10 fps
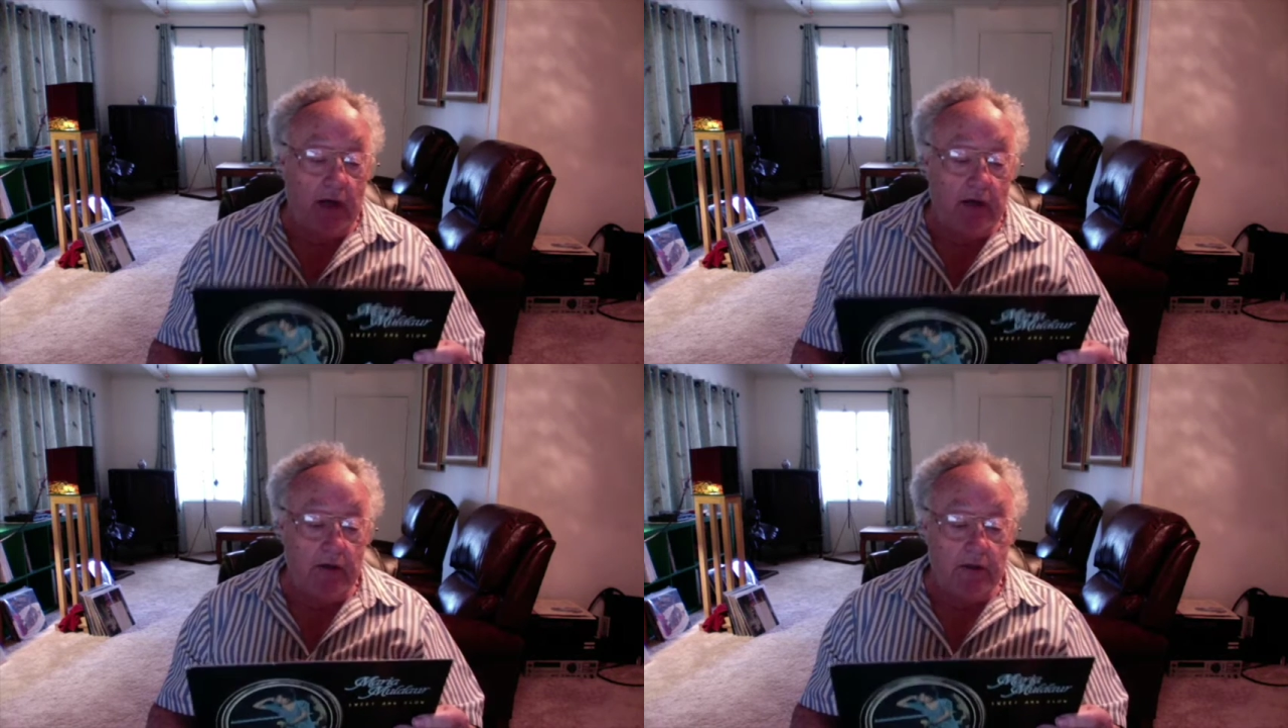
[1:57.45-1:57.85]

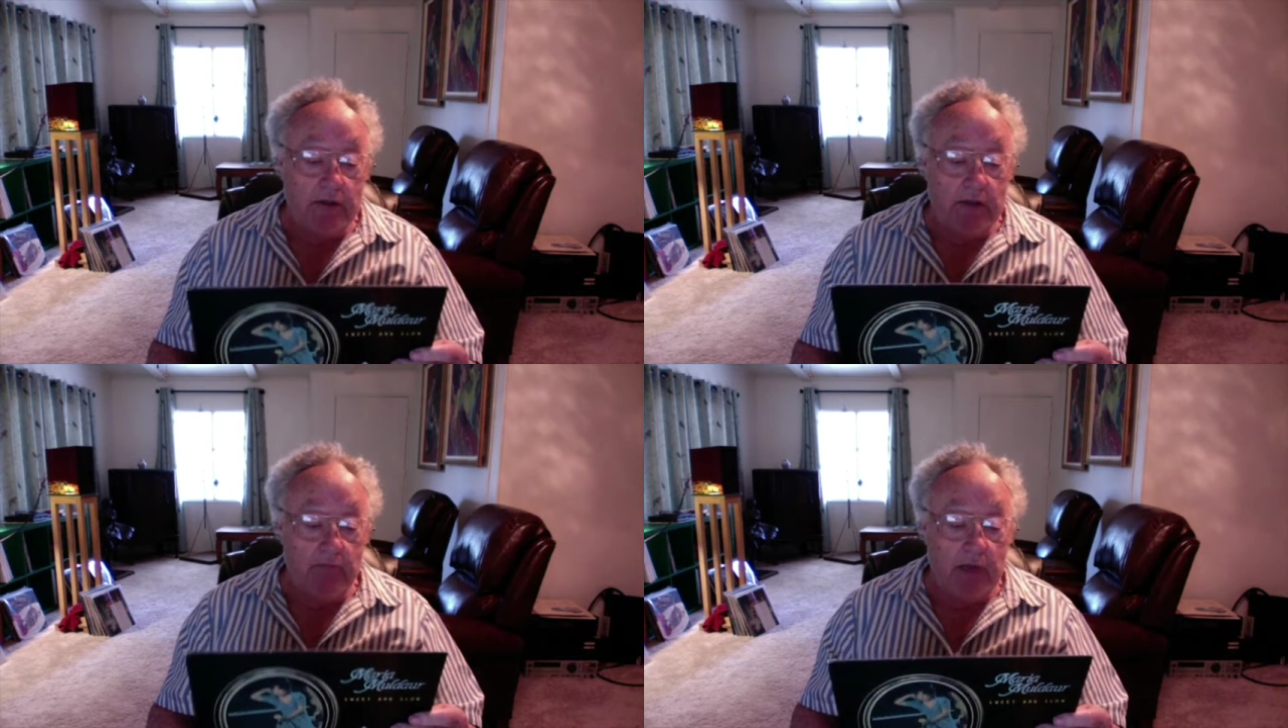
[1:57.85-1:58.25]
I
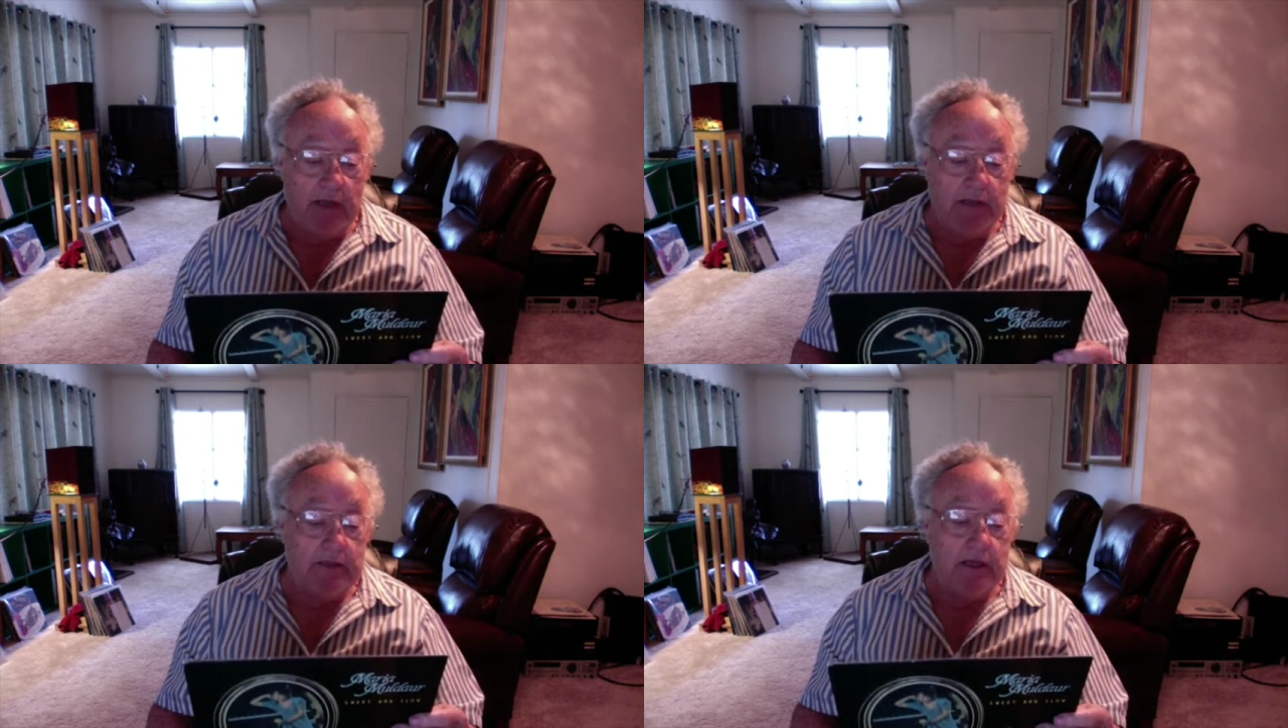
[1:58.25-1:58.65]
heard
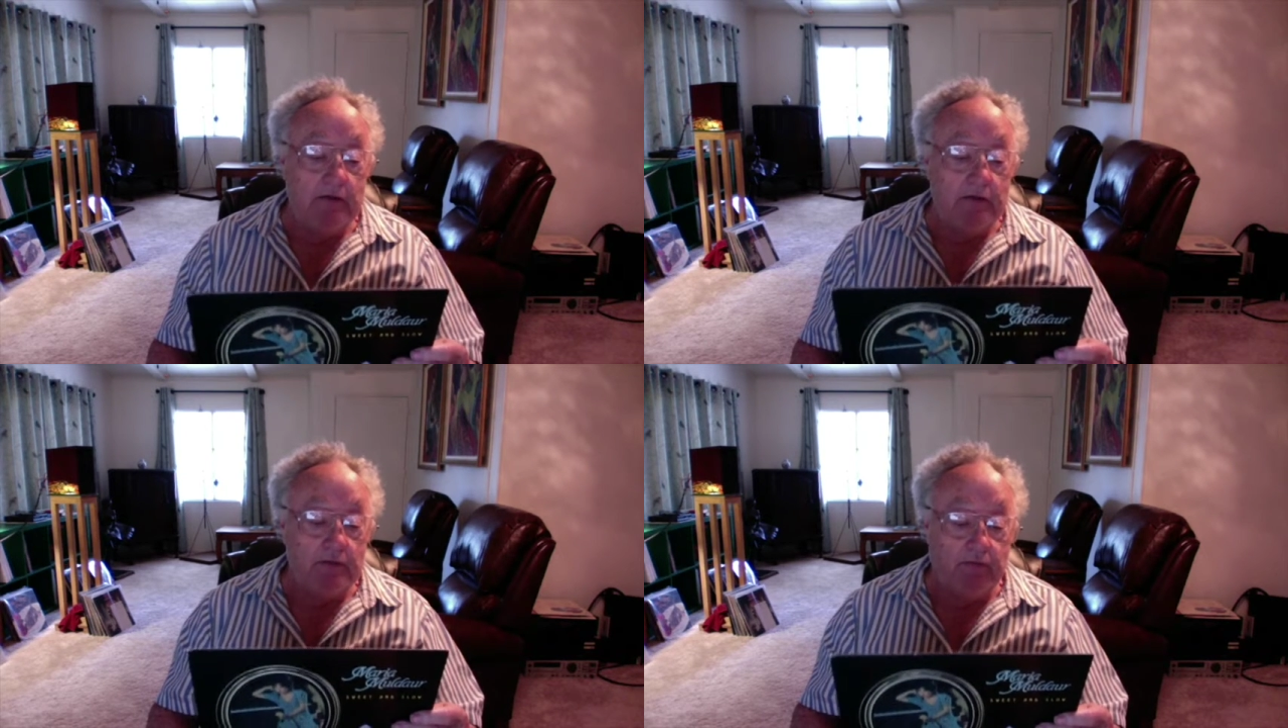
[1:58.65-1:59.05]
someplace
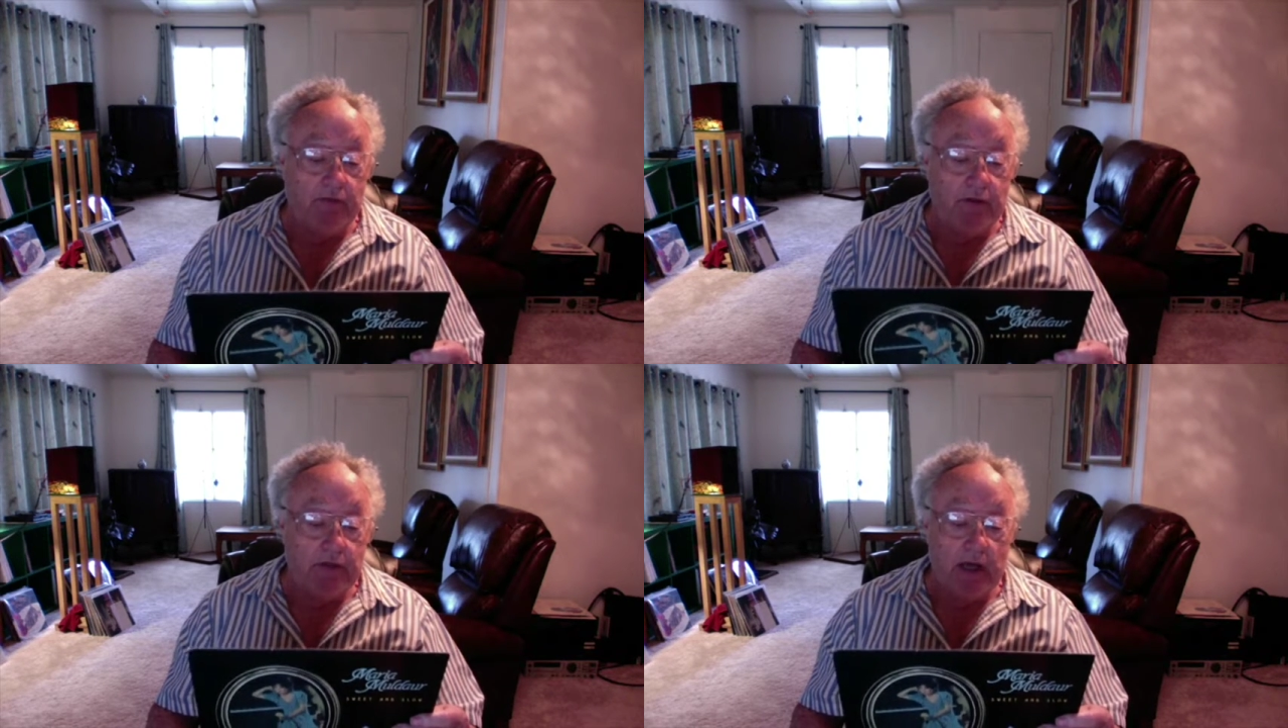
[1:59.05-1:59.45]
else the
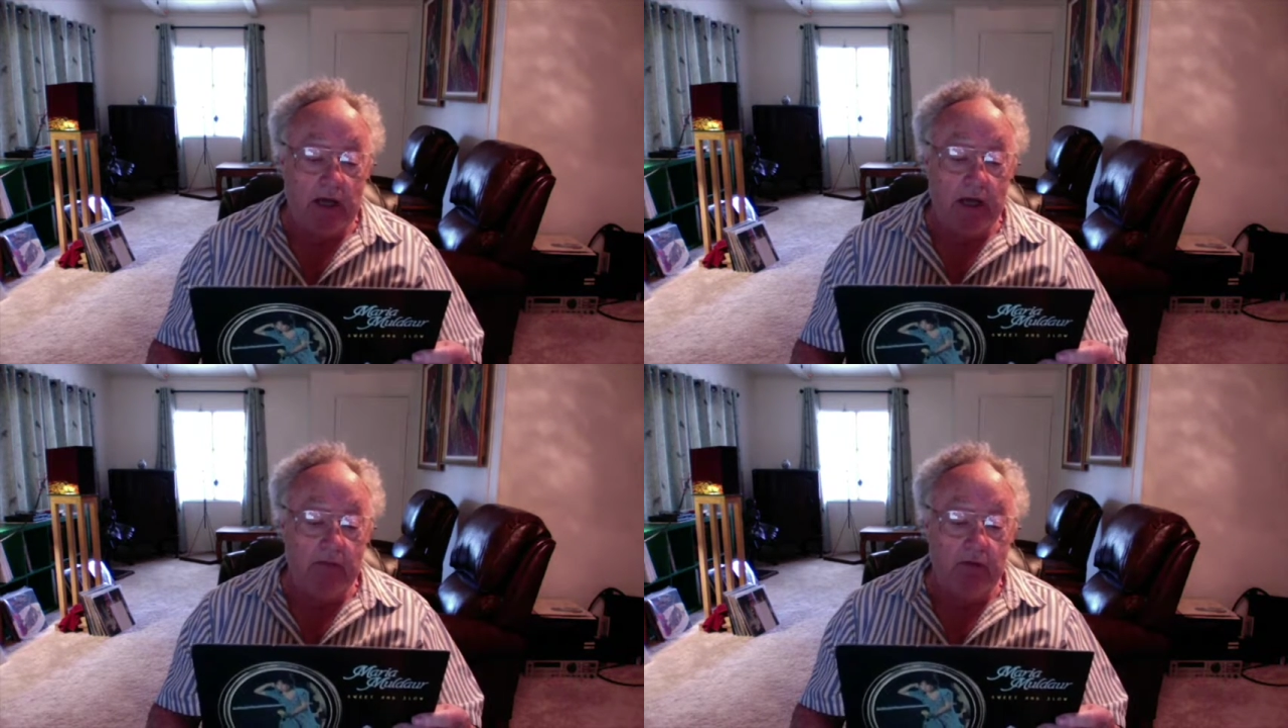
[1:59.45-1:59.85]
first
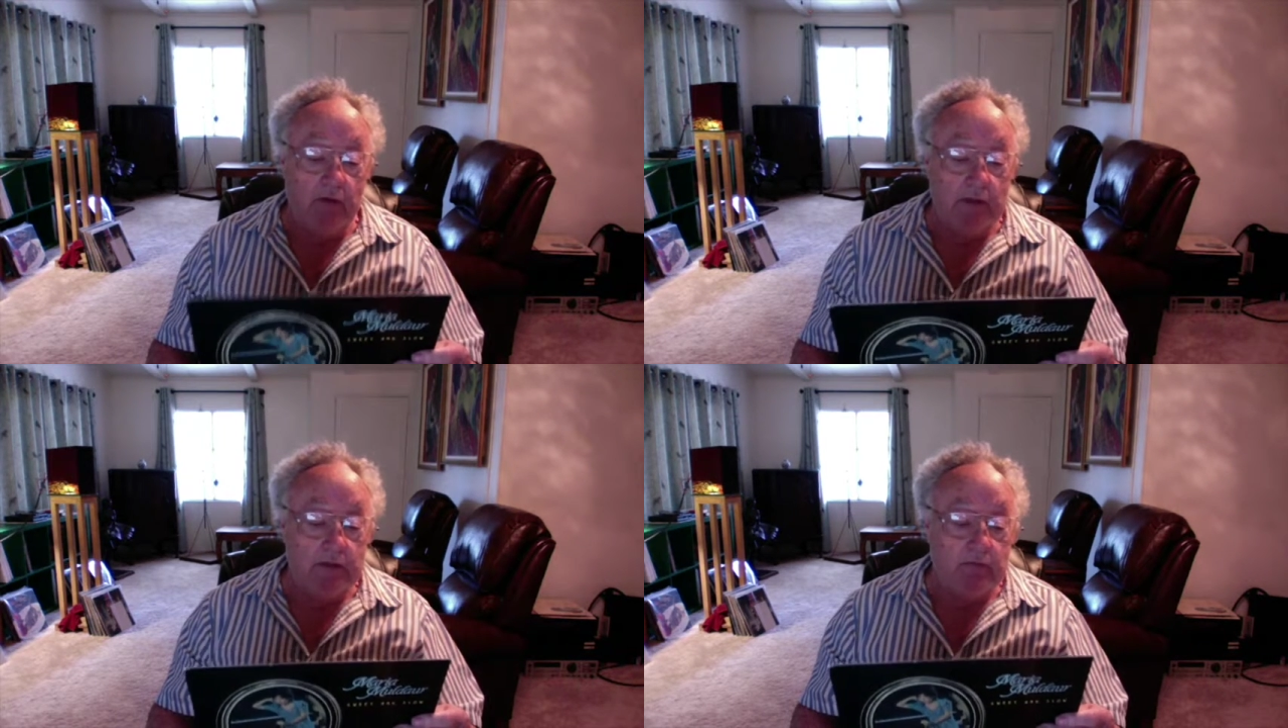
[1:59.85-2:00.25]
time and
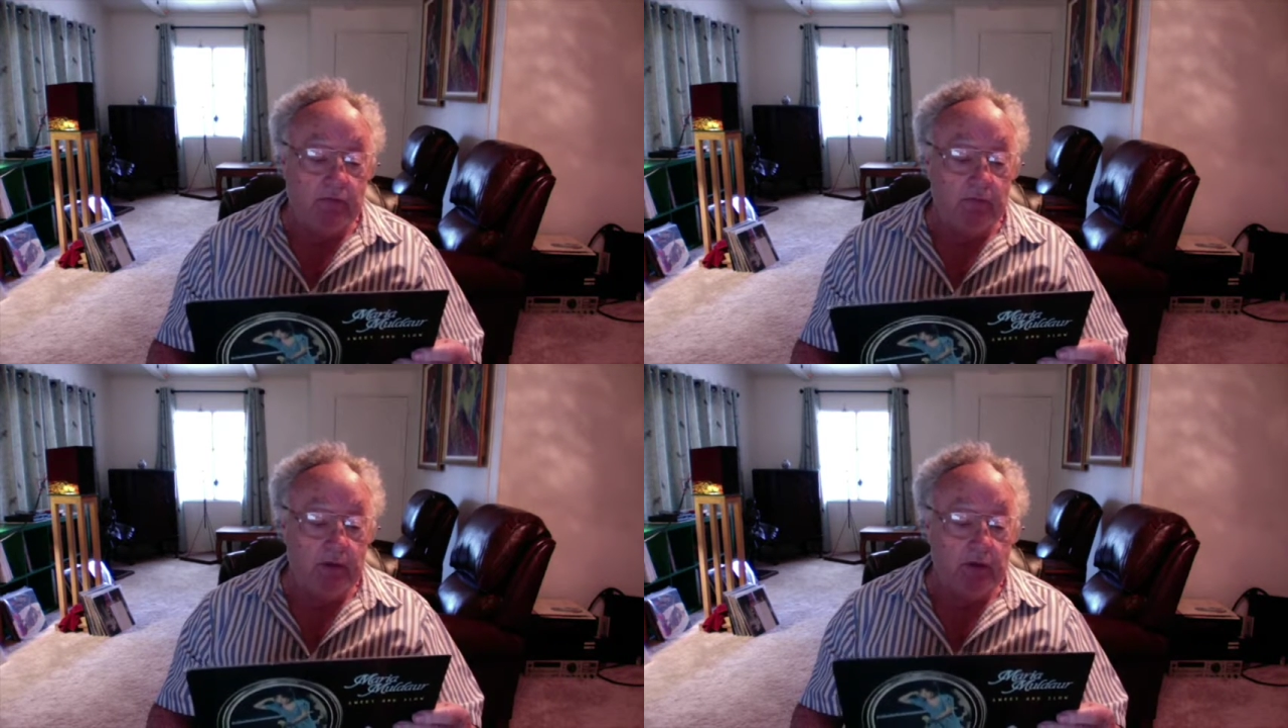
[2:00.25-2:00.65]
wasn't
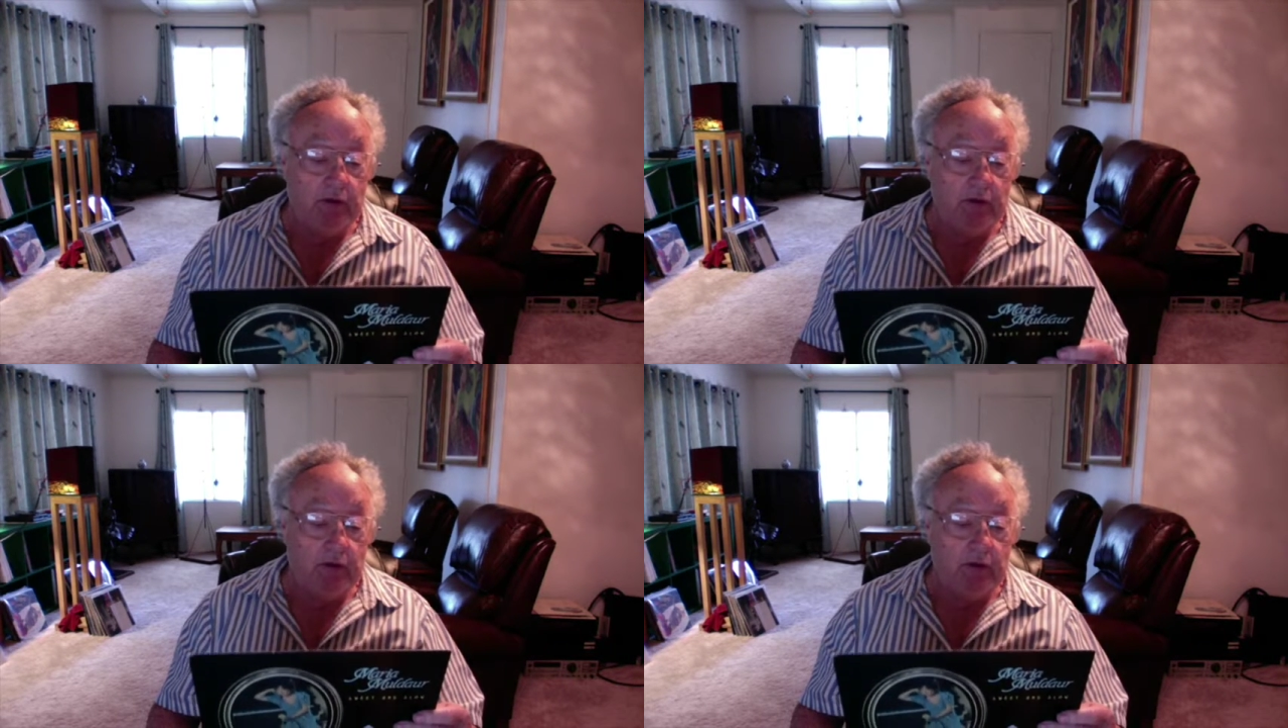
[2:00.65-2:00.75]
familiar